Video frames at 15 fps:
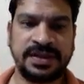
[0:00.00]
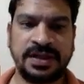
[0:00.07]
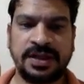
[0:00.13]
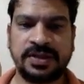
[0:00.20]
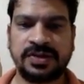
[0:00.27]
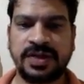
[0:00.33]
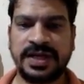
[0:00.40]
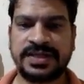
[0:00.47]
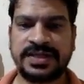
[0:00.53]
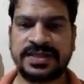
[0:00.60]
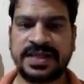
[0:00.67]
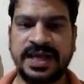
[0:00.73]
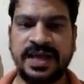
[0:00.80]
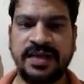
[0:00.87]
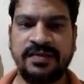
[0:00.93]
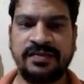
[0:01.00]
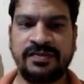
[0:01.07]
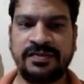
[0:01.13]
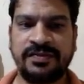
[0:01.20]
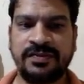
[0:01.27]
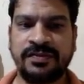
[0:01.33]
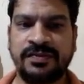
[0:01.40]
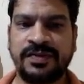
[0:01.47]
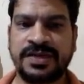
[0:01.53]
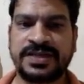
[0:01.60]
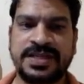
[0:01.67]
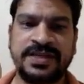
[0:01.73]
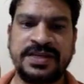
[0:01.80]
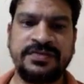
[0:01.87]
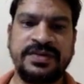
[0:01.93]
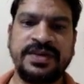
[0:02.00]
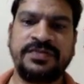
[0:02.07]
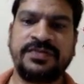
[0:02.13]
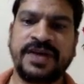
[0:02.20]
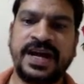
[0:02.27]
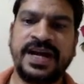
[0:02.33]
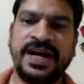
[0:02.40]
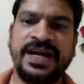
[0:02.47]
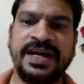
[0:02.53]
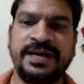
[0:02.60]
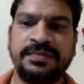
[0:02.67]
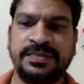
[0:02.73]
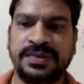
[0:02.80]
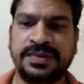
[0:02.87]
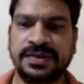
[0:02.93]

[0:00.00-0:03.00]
So let's say firstly we define depth